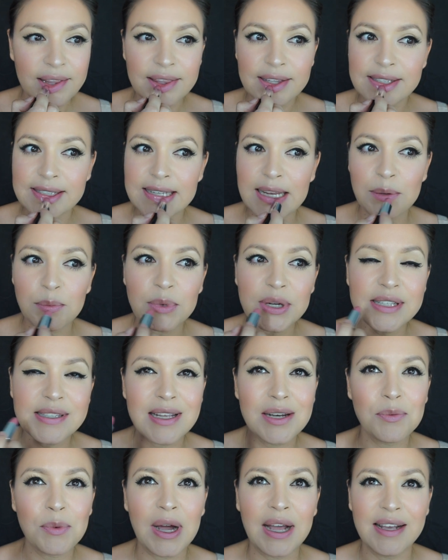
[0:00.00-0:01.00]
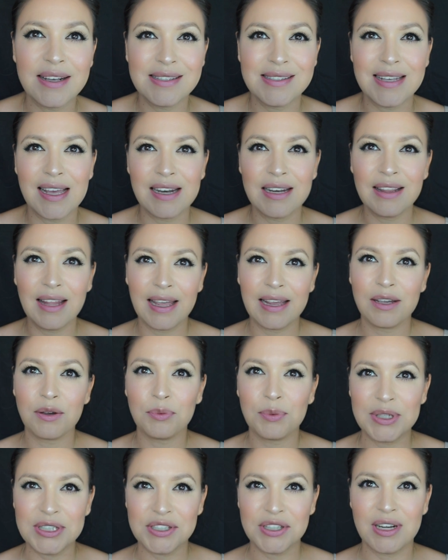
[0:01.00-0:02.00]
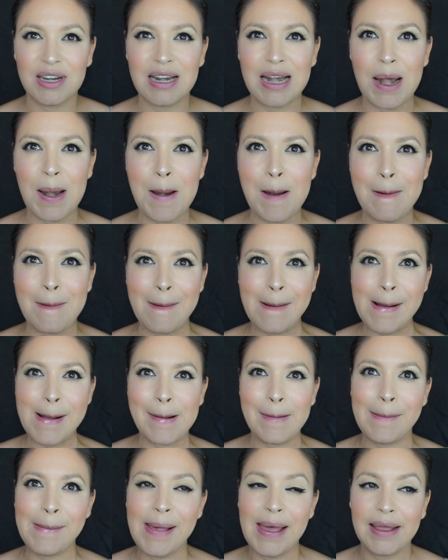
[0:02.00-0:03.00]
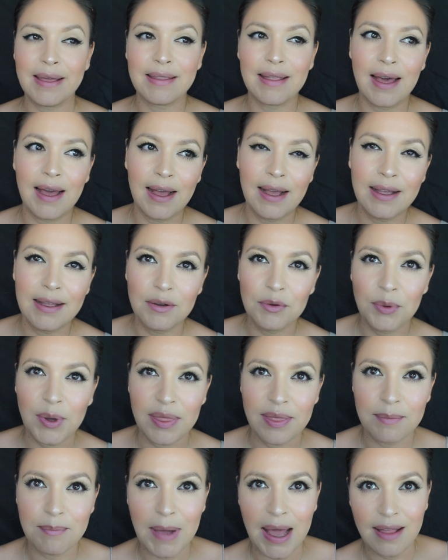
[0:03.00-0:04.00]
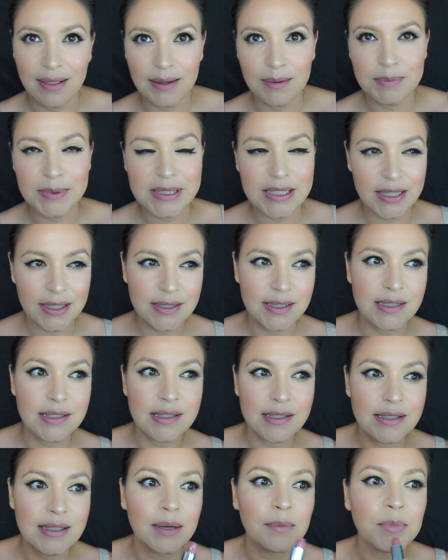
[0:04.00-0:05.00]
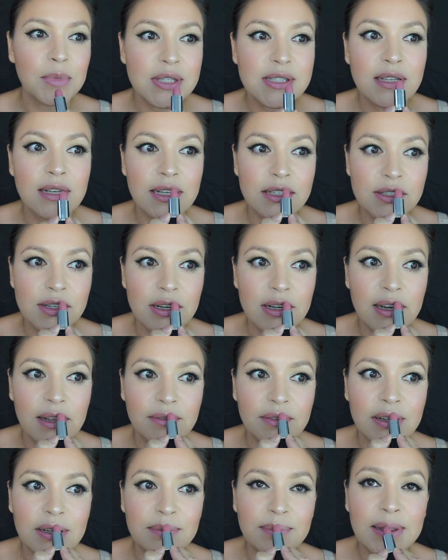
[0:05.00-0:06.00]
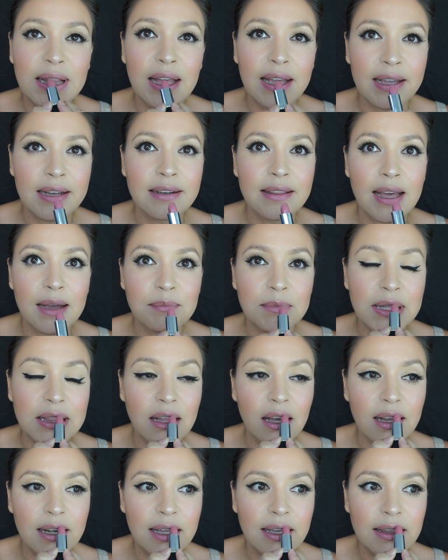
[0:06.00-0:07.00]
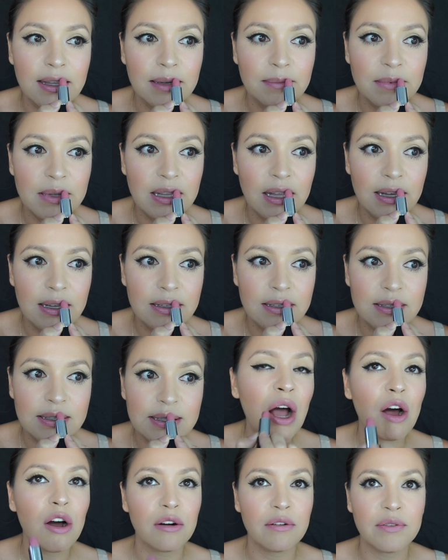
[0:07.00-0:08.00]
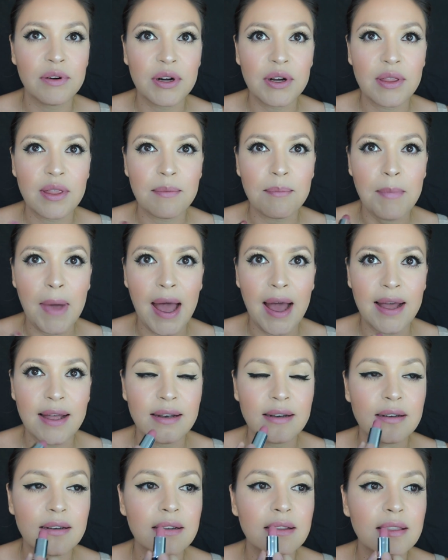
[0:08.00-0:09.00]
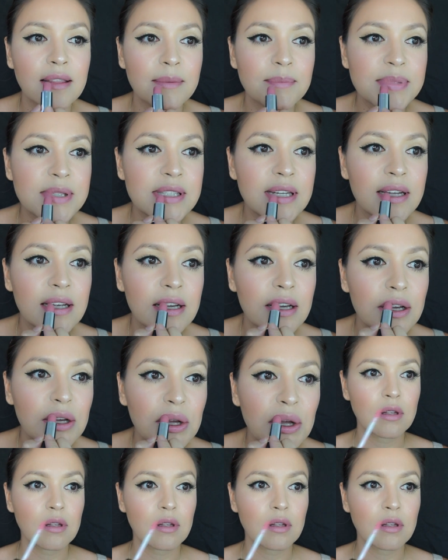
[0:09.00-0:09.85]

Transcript: The same reason why I said like we shouldn't go like that with the matte lipsticks is the same reason I should have never applied that Milani lip gloss over the matte lipstick.